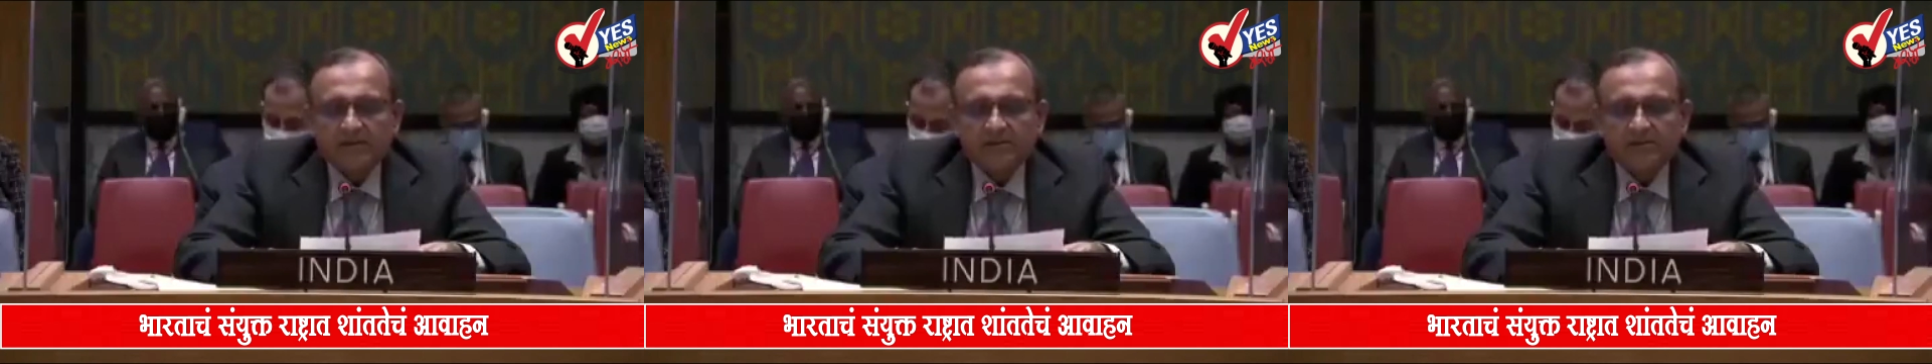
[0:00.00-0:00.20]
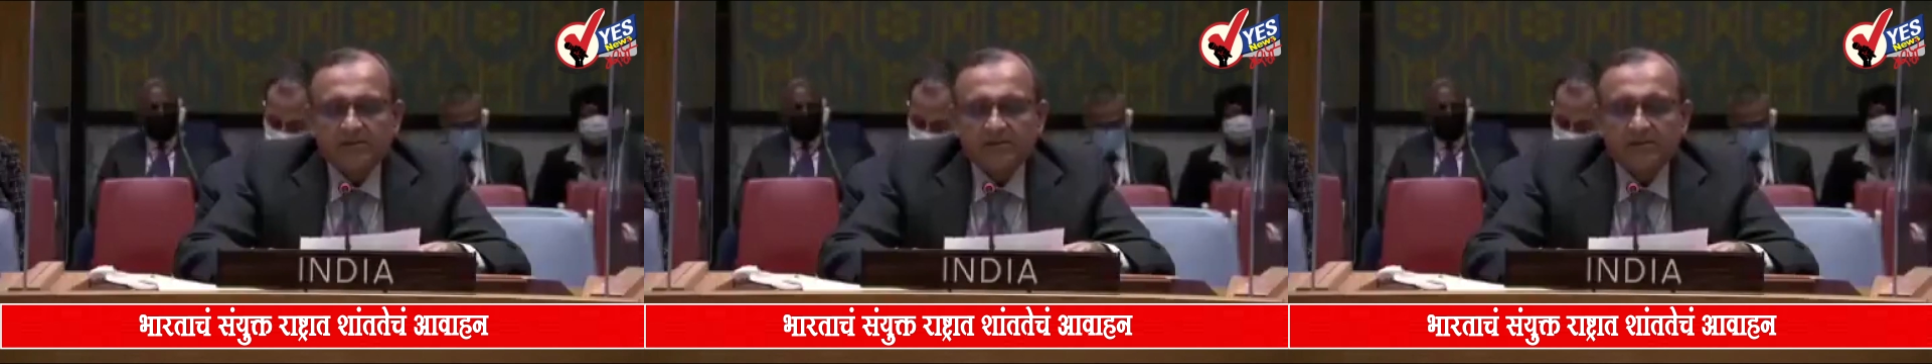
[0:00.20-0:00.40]

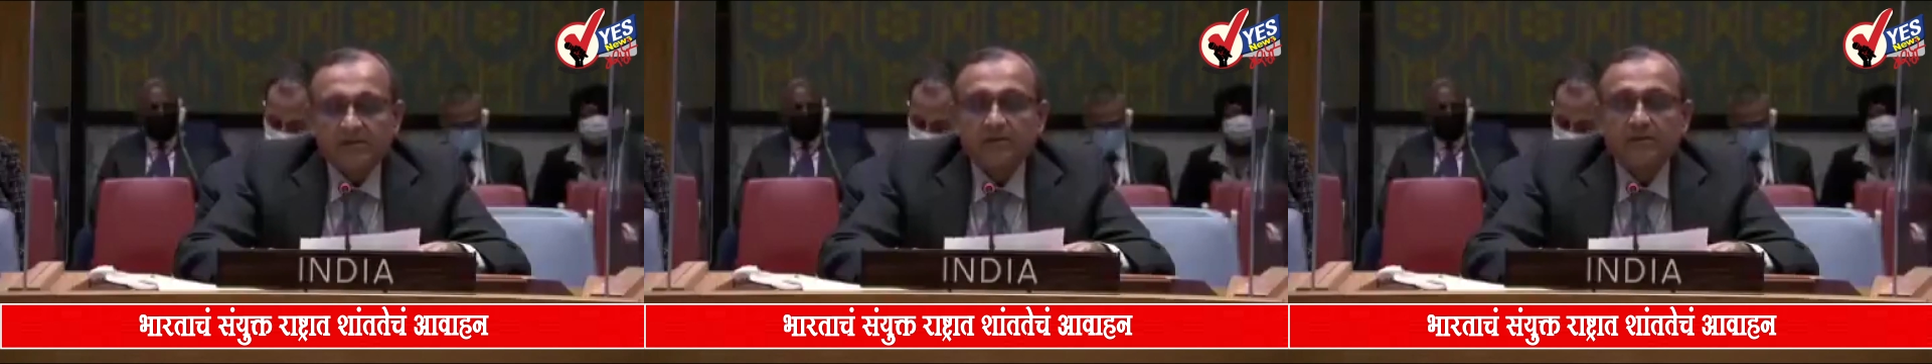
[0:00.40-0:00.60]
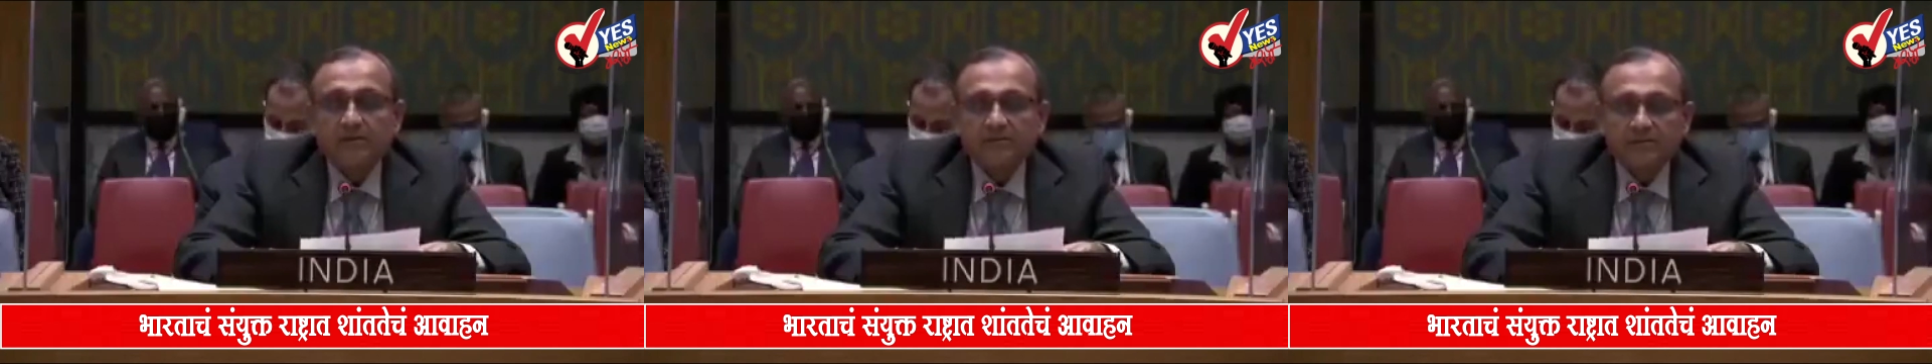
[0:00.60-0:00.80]
nationals,
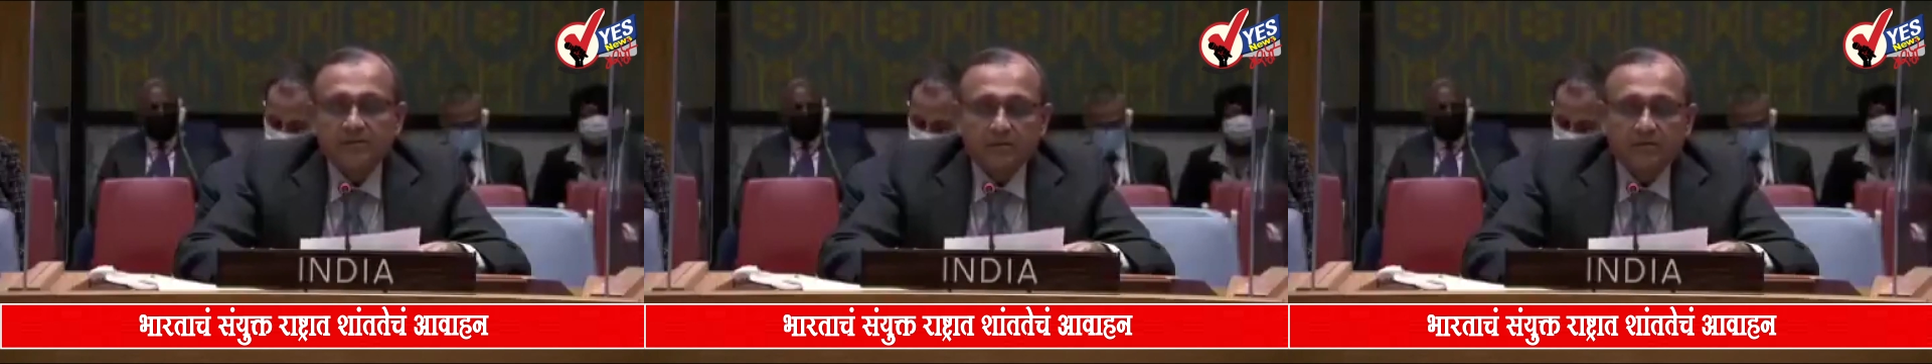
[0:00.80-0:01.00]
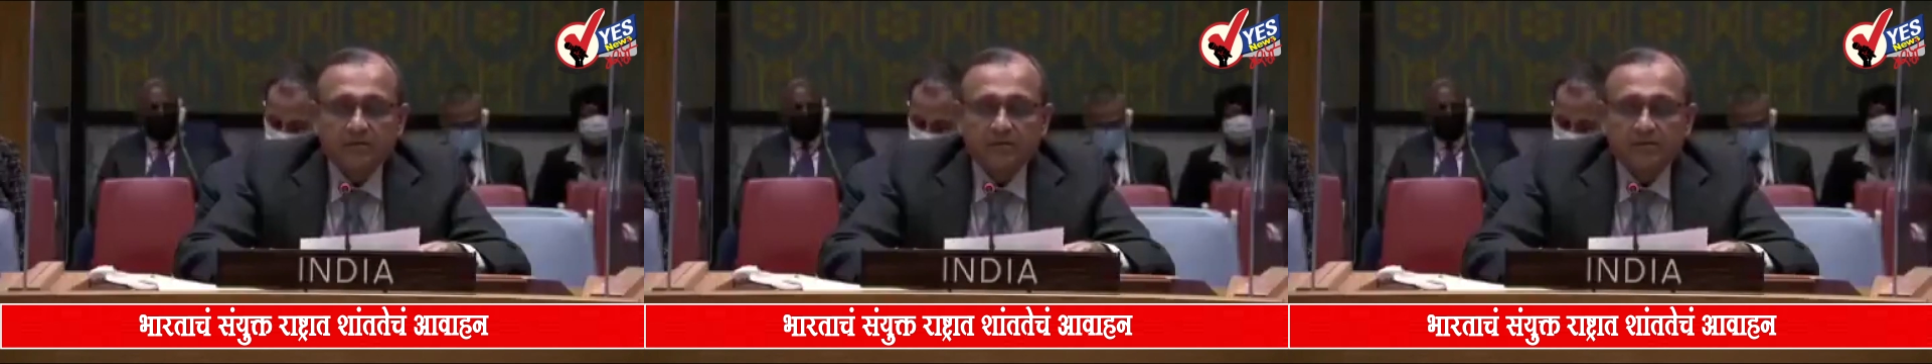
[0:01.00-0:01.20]
including
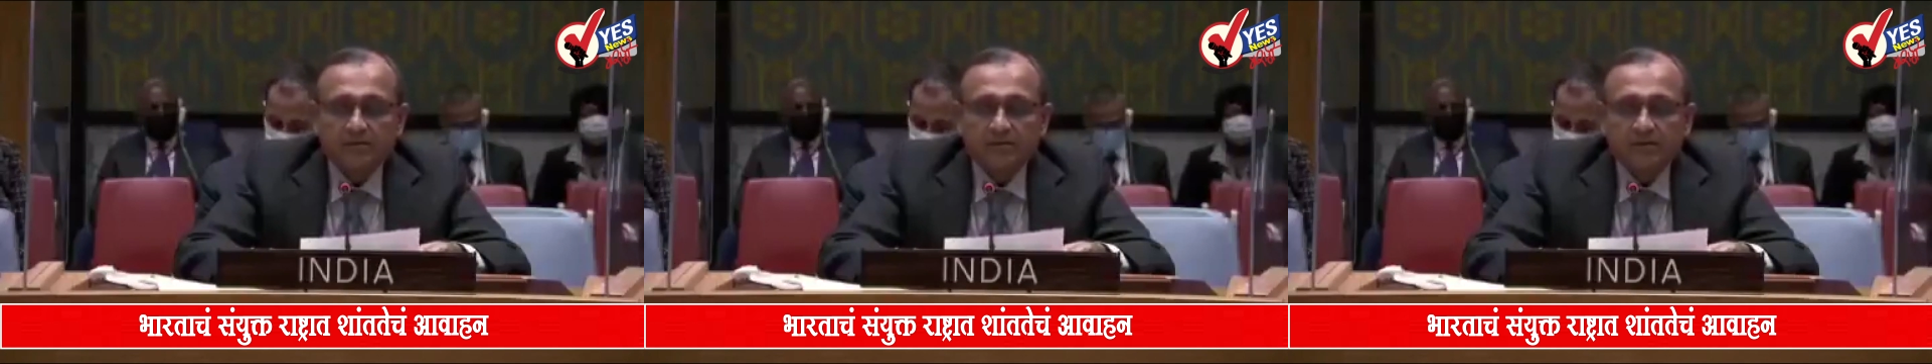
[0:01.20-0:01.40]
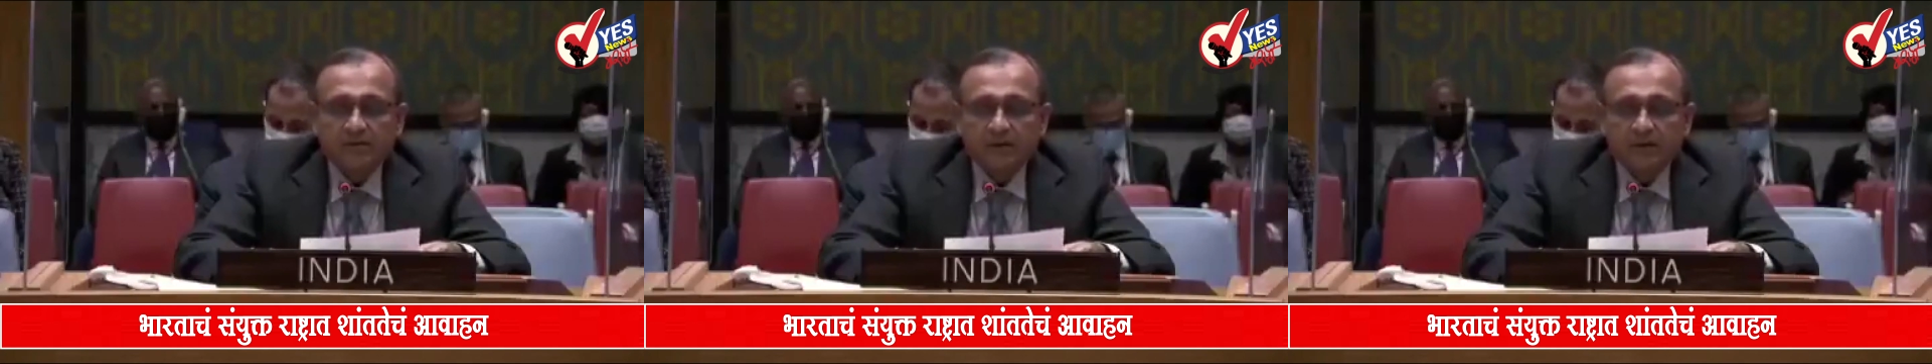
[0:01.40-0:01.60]

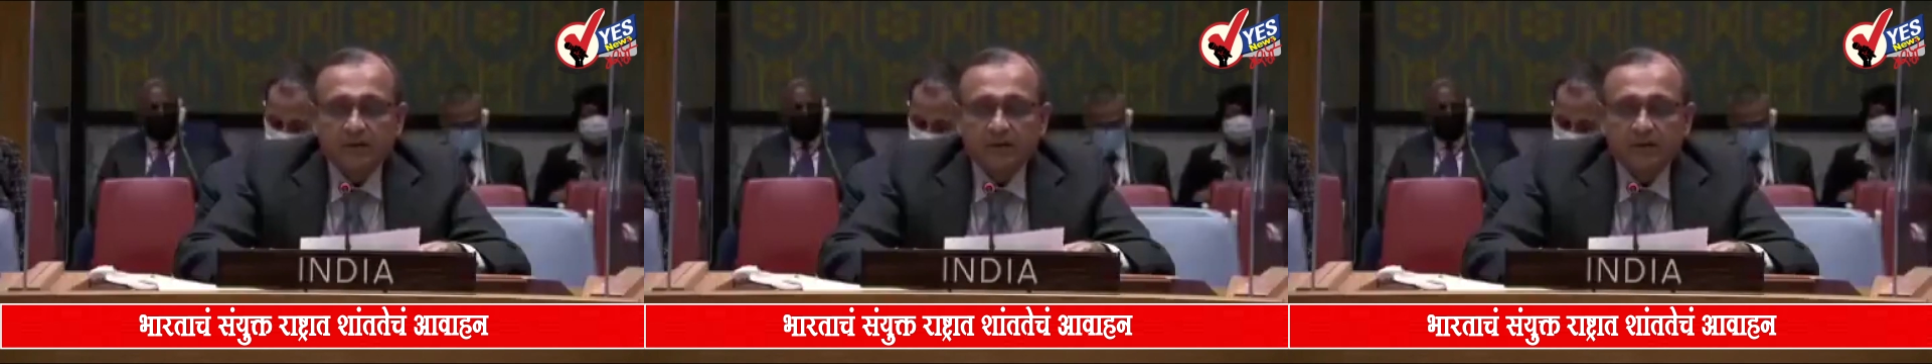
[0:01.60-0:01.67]
students,